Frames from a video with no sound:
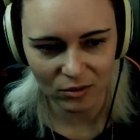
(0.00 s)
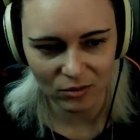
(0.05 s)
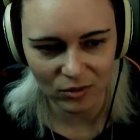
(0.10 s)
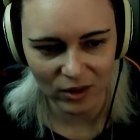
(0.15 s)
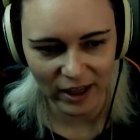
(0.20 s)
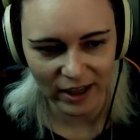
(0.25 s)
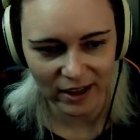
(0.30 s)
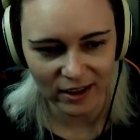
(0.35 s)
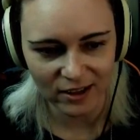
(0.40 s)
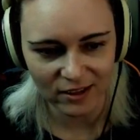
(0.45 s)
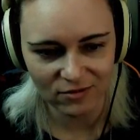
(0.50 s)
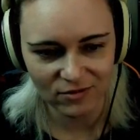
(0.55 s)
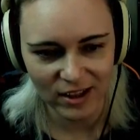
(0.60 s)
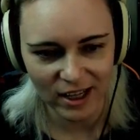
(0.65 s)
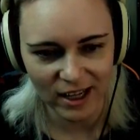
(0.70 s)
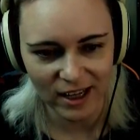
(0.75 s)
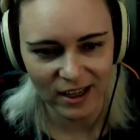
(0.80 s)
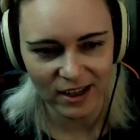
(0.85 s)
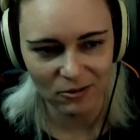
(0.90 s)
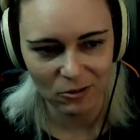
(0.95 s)
like,
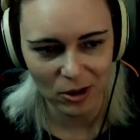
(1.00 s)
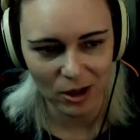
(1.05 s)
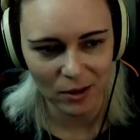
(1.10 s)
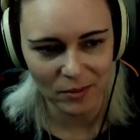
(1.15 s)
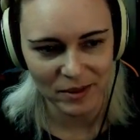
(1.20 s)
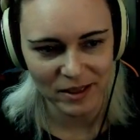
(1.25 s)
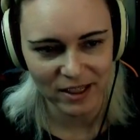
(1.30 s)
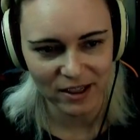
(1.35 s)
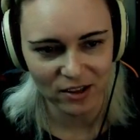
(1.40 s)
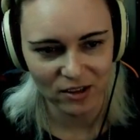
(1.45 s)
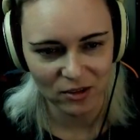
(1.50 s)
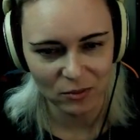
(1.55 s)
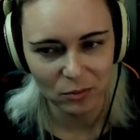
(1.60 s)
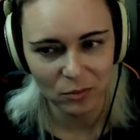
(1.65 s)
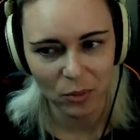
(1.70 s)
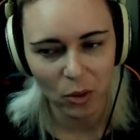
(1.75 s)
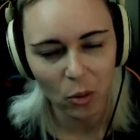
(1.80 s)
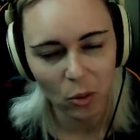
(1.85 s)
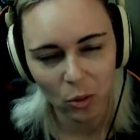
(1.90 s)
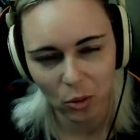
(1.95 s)
they were upscaled
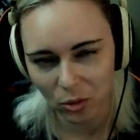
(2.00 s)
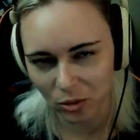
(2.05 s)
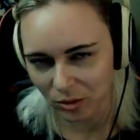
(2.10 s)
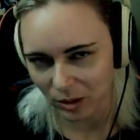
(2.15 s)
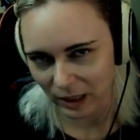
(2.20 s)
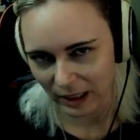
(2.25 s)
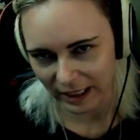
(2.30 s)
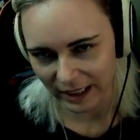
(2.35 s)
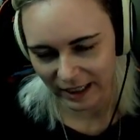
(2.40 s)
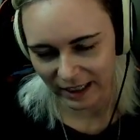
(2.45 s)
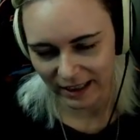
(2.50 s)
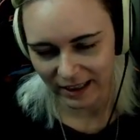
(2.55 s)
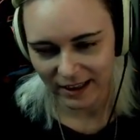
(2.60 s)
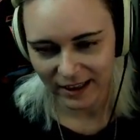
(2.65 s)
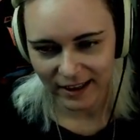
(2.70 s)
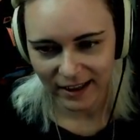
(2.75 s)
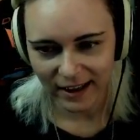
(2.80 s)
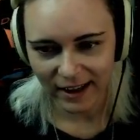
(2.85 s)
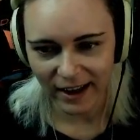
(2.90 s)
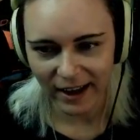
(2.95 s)
poorly,
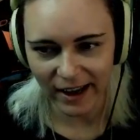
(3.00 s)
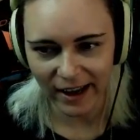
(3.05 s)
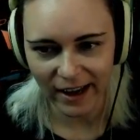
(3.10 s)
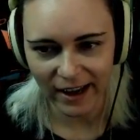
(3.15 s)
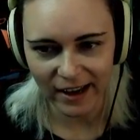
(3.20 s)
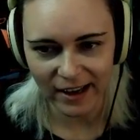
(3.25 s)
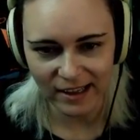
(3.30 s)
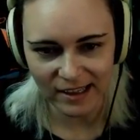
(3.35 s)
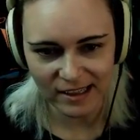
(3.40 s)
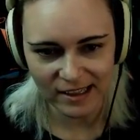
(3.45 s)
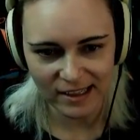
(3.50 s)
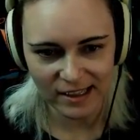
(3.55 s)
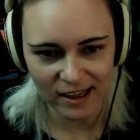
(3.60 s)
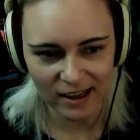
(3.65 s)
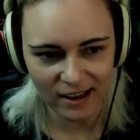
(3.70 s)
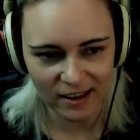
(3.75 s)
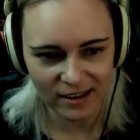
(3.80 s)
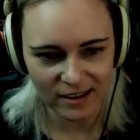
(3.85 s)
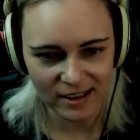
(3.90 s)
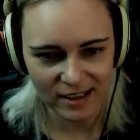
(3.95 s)
and
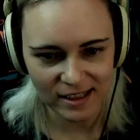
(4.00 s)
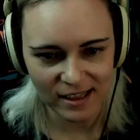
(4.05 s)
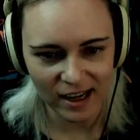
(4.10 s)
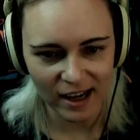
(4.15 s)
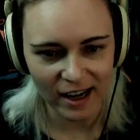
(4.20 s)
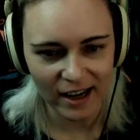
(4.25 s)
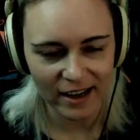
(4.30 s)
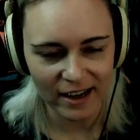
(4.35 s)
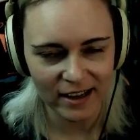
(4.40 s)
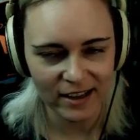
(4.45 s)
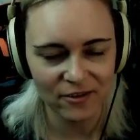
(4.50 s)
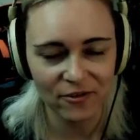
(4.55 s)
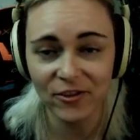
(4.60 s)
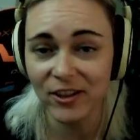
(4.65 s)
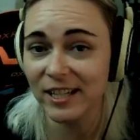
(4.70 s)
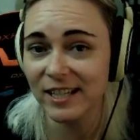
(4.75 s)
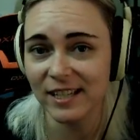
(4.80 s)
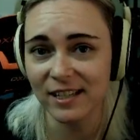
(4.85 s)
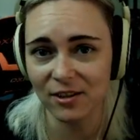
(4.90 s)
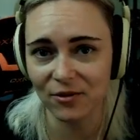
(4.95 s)
this guy
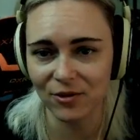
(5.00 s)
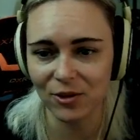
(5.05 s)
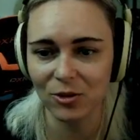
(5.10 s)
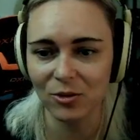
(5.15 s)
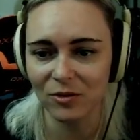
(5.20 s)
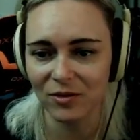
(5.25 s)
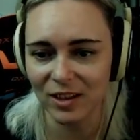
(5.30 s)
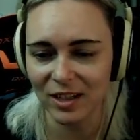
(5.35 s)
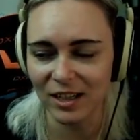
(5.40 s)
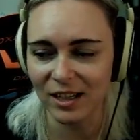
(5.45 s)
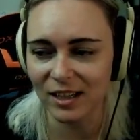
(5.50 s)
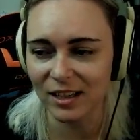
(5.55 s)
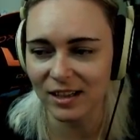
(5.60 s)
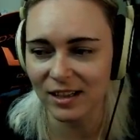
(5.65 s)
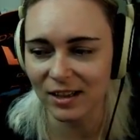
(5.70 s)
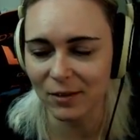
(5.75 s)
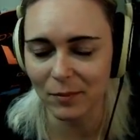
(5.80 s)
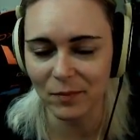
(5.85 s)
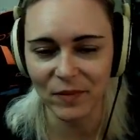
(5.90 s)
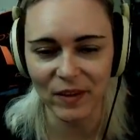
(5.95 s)
fixes a few of the
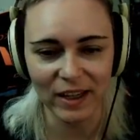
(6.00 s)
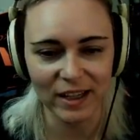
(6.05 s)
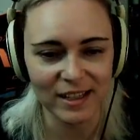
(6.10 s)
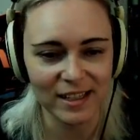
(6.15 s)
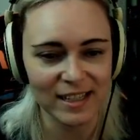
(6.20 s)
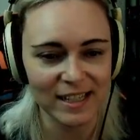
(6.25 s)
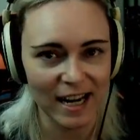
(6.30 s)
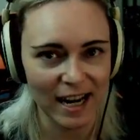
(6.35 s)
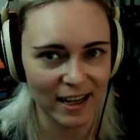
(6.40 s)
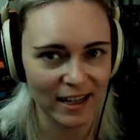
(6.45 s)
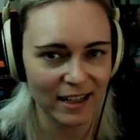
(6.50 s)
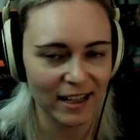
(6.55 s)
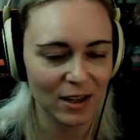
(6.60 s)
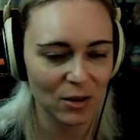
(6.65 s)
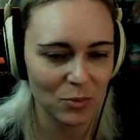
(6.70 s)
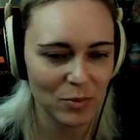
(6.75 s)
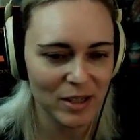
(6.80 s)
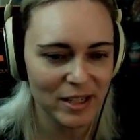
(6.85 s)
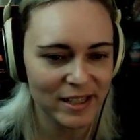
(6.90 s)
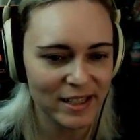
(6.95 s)
like, static
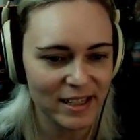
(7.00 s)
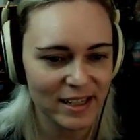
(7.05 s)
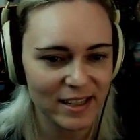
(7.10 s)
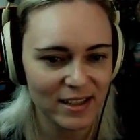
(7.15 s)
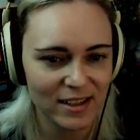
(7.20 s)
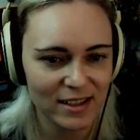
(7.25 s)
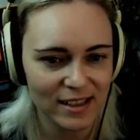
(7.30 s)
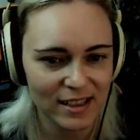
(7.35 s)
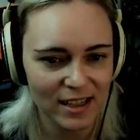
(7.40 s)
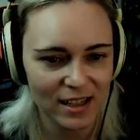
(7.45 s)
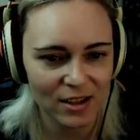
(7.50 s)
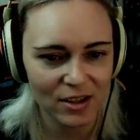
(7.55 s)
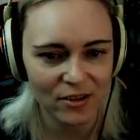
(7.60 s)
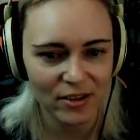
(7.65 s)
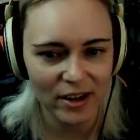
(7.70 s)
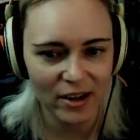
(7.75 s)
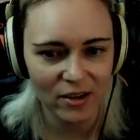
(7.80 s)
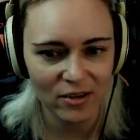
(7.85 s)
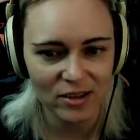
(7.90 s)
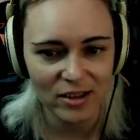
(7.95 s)
NPCs that stand
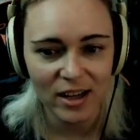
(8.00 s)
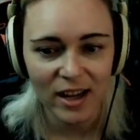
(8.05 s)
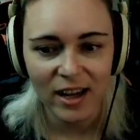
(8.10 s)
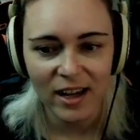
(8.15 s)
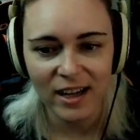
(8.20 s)
around.